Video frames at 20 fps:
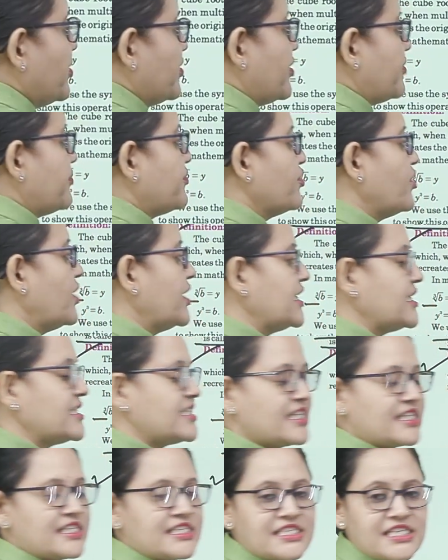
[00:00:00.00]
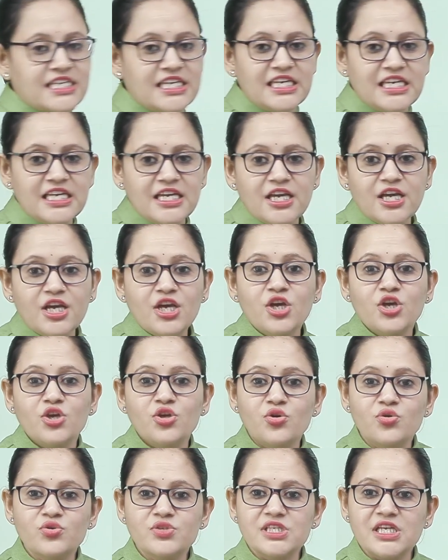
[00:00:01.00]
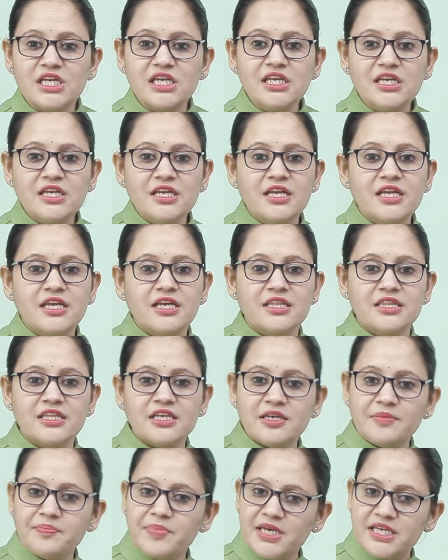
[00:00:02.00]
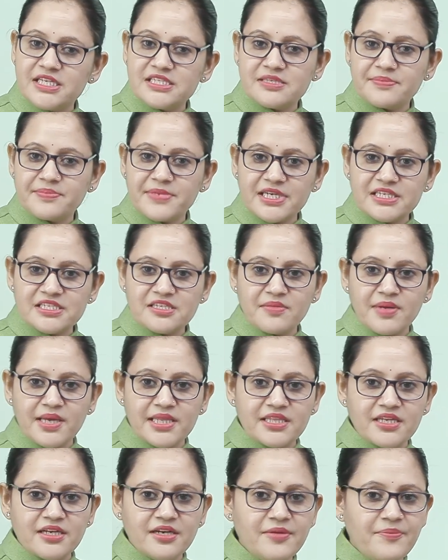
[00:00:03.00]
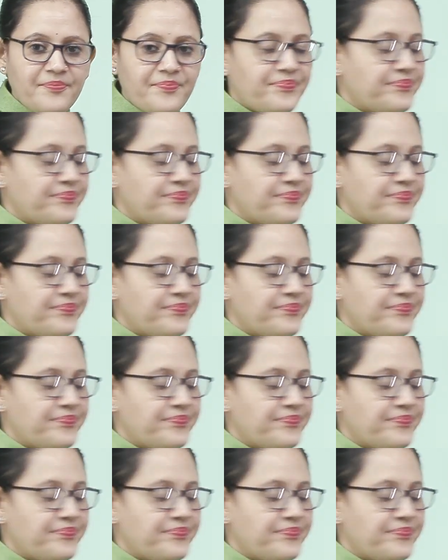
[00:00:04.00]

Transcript: root of 216 using the repeated subtraction method.